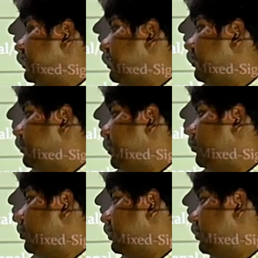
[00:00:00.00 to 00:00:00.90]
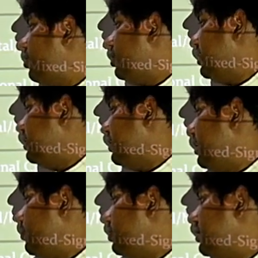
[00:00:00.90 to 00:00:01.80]
there where PMOS is on and
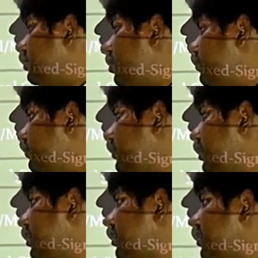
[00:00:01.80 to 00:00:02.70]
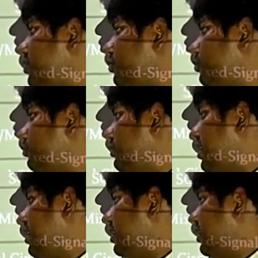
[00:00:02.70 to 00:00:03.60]
NMOS is off, so
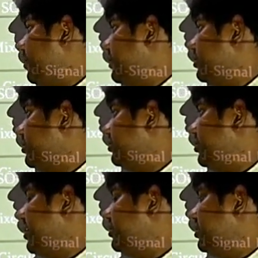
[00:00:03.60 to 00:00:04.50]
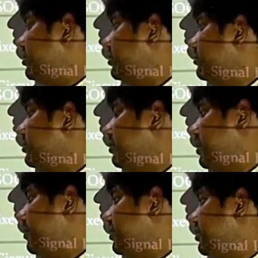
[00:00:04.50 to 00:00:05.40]
the capacitor charges.
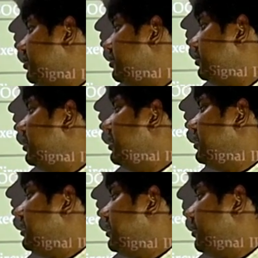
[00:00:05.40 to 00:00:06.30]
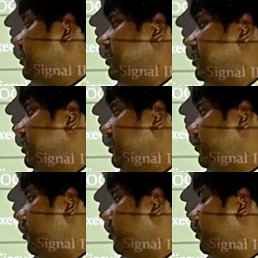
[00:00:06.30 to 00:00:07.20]
This capacitance is
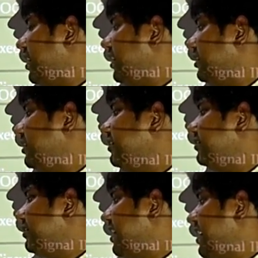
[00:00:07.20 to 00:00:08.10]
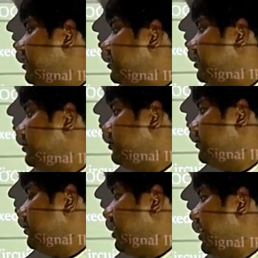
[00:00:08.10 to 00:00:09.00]
formed by interconnects,
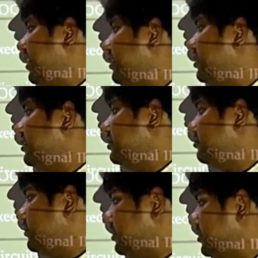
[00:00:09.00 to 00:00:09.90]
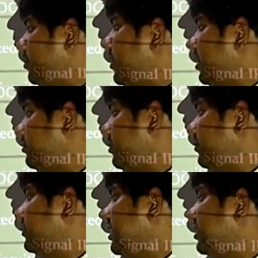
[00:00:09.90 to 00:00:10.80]
and some part
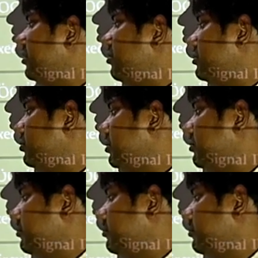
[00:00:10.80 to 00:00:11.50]
of silicon also